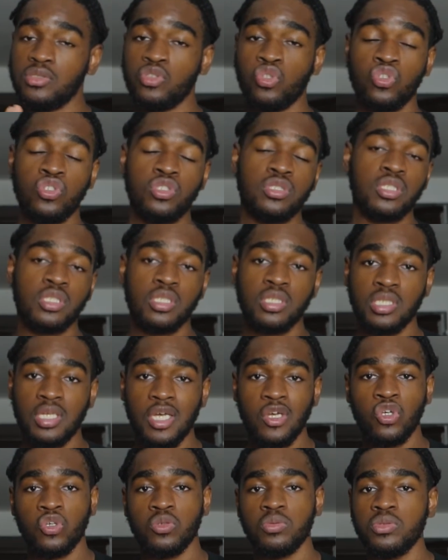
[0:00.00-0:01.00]
those are going to
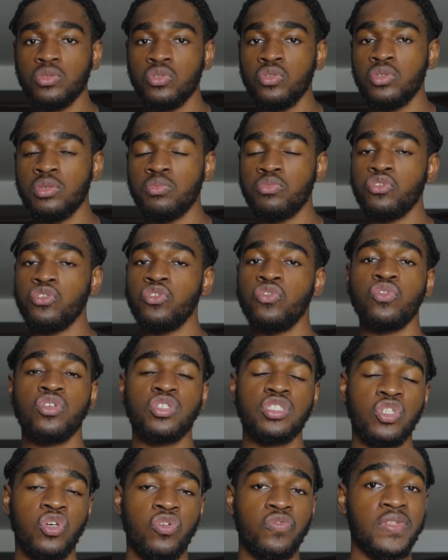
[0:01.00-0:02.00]
help you improve your
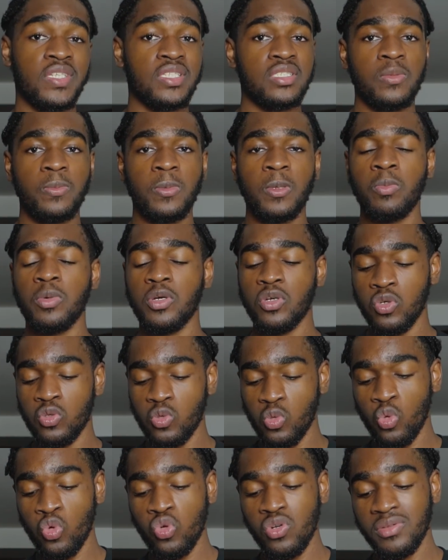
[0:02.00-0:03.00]
self-discipline,
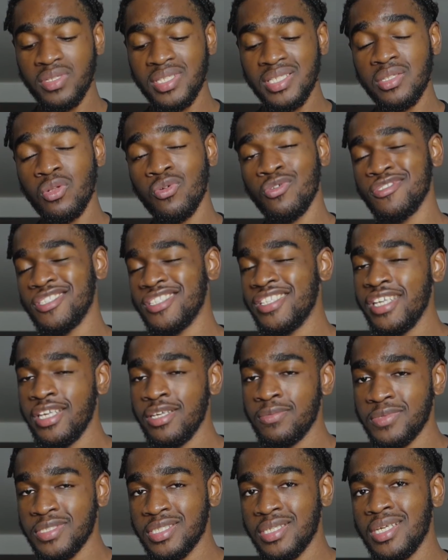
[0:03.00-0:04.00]
because all of these little
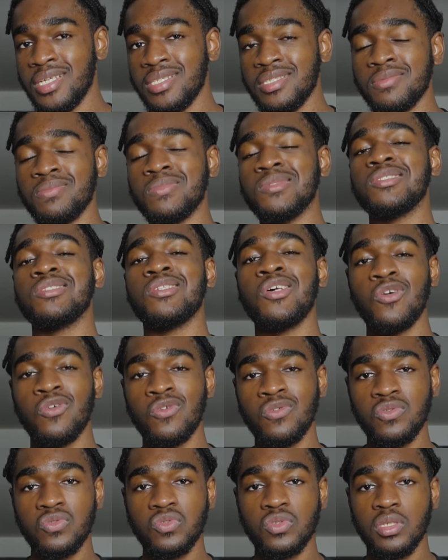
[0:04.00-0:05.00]
tips
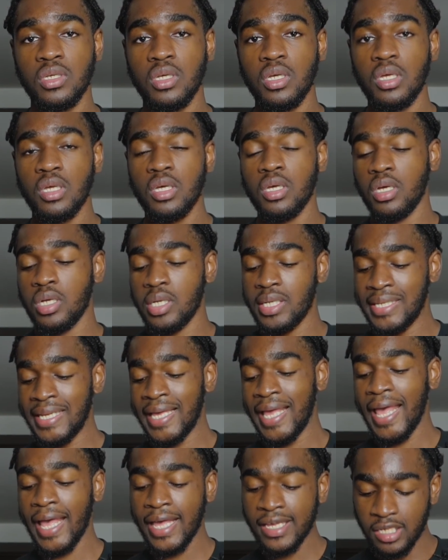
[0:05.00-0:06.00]
themselves are going
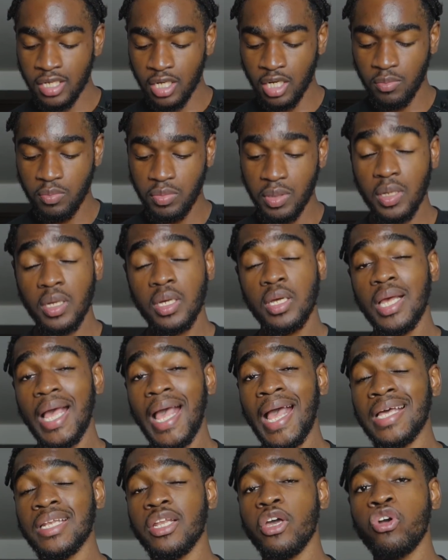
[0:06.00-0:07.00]
to add up
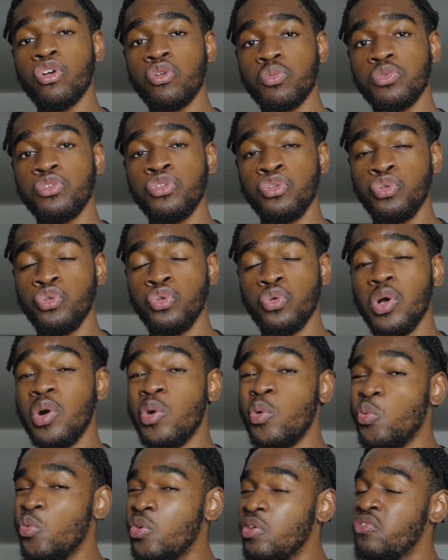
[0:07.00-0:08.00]
and help you
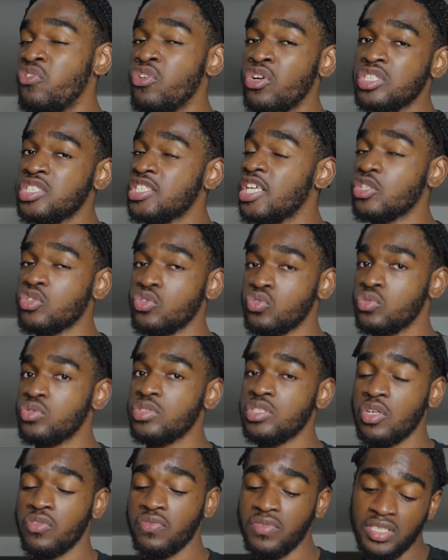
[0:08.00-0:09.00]
with your sexual
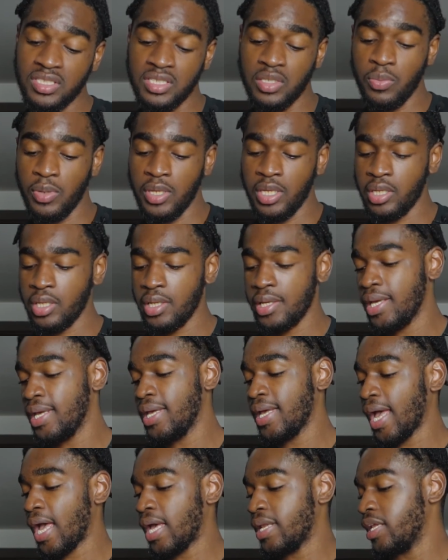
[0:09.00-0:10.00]
self-discipline.
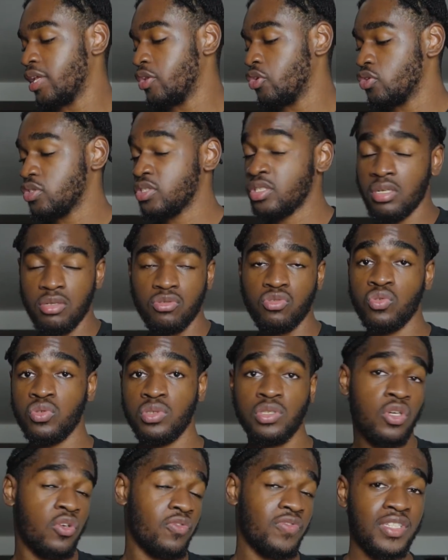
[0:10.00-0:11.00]
And then your sexual
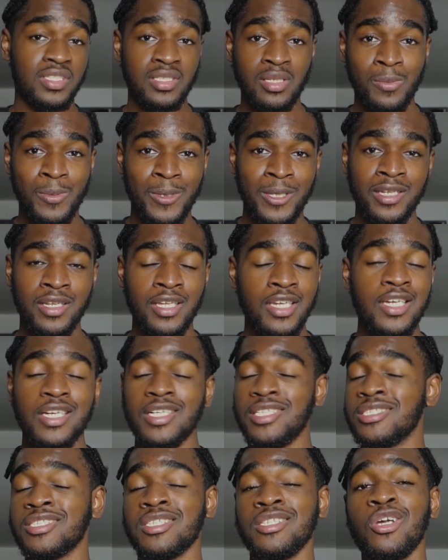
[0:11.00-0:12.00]
self-discipline
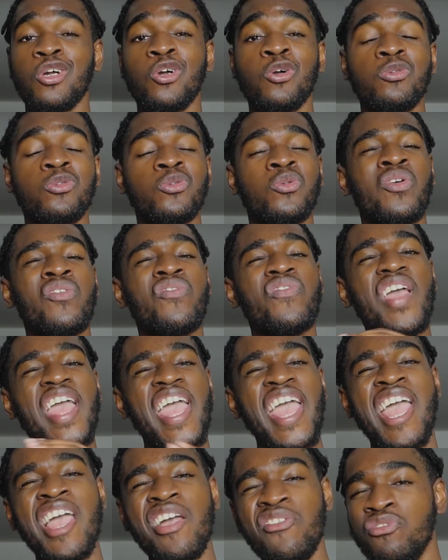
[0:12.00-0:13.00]
is going to help you with
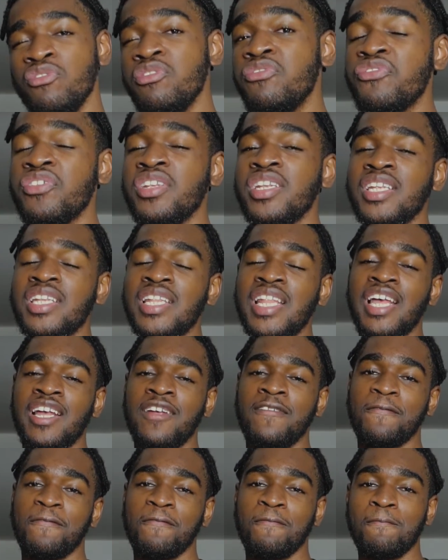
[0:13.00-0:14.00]
everything in
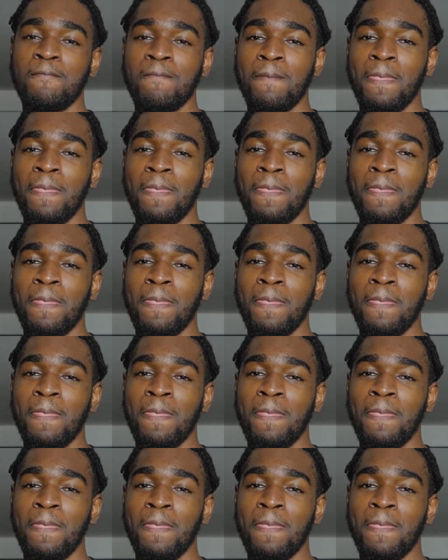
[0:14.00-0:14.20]
life,